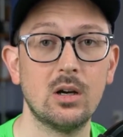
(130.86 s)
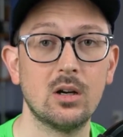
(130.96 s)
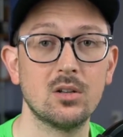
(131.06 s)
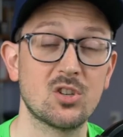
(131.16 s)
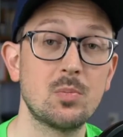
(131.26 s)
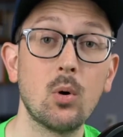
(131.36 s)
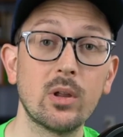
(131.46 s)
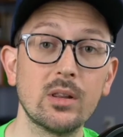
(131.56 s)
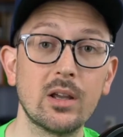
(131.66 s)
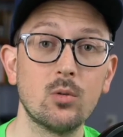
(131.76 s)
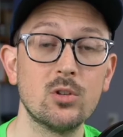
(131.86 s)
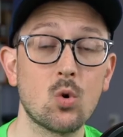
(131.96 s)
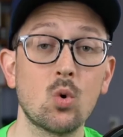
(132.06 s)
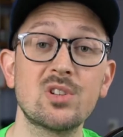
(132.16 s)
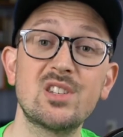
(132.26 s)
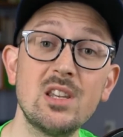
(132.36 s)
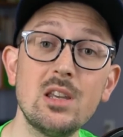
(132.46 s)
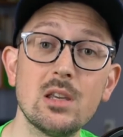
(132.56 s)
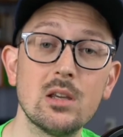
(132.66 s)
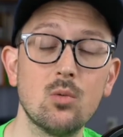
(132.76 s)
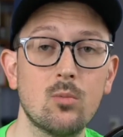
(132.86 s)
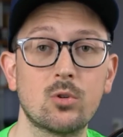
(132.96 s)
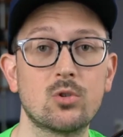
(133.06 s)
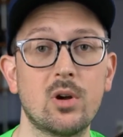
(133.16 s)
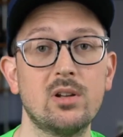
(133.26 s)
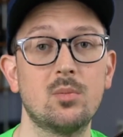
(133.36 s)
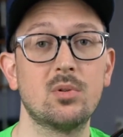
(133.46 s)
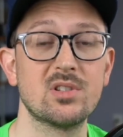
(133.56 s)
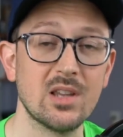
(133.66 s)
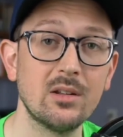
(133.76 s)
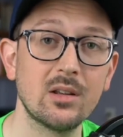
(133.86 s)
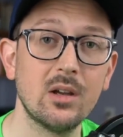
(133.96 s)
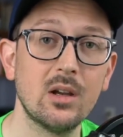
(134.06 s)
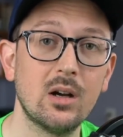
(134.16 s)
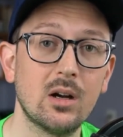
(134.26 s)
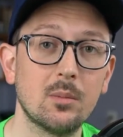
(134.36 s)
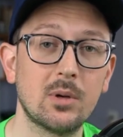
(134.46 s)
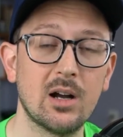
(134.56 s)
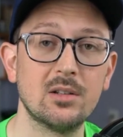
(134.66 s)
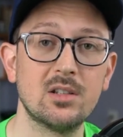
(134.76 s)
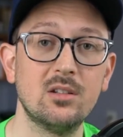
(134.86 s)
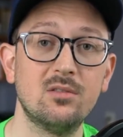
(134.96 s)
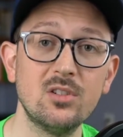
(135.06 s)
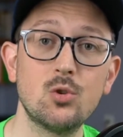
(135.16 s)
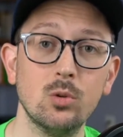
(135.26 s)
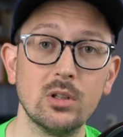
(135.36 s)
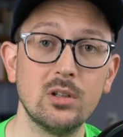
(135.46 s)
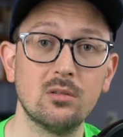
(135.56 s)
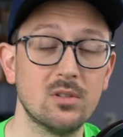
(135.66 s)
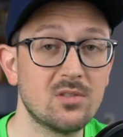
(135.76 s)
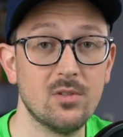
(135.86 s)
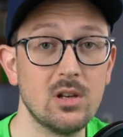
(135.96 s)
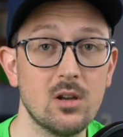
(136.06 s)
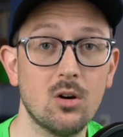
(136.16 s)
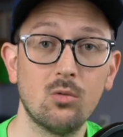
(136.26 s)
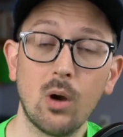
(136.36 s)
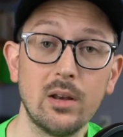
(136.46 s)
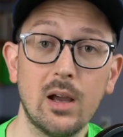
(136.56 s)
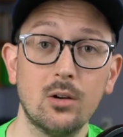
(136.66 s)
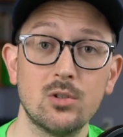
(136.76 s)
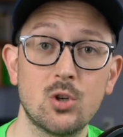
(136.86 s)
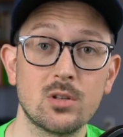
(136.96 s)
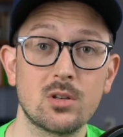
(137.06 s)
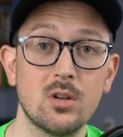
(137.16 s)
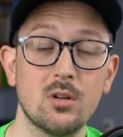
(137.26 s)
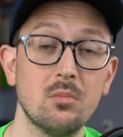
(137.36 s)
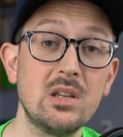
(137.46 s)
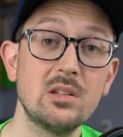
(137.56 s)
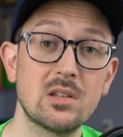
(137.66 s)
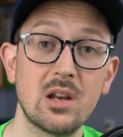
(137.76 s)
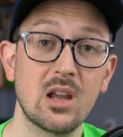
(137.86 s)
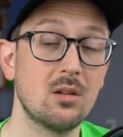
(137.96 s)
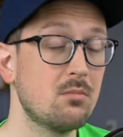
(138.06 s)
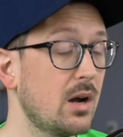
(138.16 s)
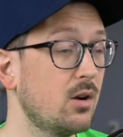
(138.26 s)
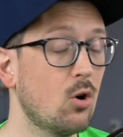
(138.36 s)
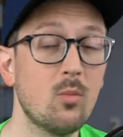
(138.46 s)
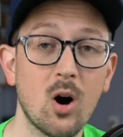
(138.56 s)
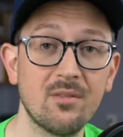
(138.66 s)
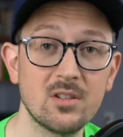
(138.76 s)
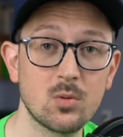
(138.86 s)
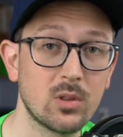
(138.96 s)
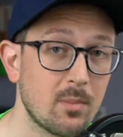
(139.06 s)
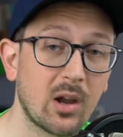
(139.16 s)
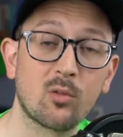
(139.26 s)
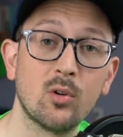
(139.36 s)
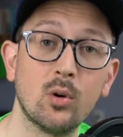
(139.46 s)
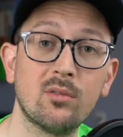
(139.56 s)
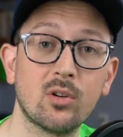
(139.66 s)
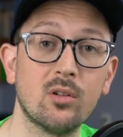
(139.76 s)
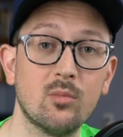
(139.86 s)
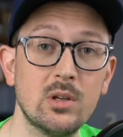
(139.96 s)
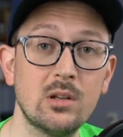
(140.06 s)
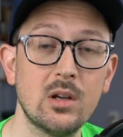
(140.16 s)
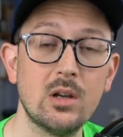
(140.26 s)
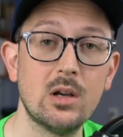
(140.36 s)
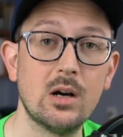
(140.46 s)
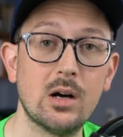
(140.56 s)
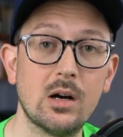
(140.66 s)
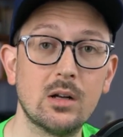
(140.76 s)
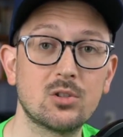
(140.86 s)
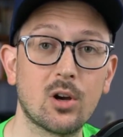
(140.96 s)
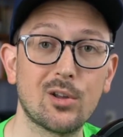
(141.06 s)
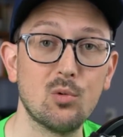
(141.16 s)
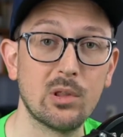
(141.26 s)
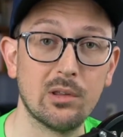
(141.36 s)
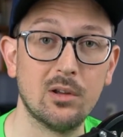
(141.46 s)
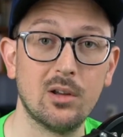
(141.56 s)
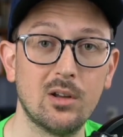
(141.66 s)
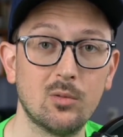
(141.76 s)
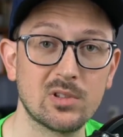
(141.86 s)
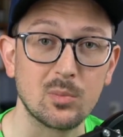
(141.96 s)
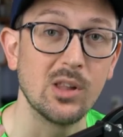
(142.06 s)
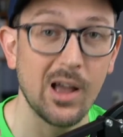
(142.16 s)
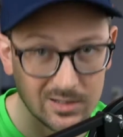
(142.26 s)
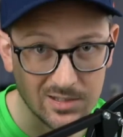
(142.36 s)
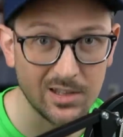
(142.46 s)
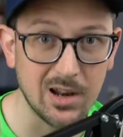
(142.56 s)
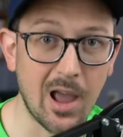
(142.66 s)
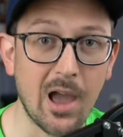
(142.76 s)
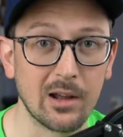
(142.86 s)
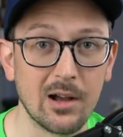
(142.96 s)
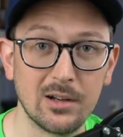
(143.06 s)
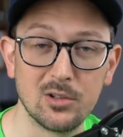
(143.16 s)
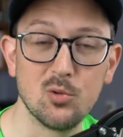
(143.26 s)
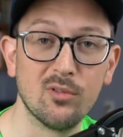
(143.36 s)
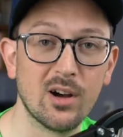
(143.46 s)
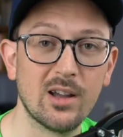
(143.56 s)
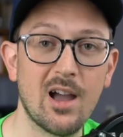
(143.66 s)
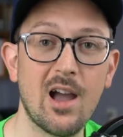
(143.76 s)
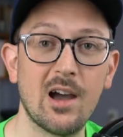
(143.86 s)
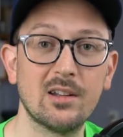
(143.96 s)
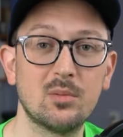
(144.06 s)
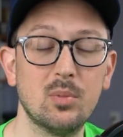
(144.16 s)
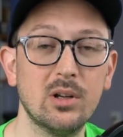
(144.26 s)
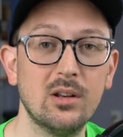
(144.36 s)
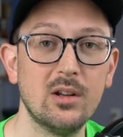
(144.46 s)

spoken language, or see when we're trying to present content visually. This video right now is just me sitting in my home office with a microphone in front of me, talking with some glasses and a hat on, a U of I hat. But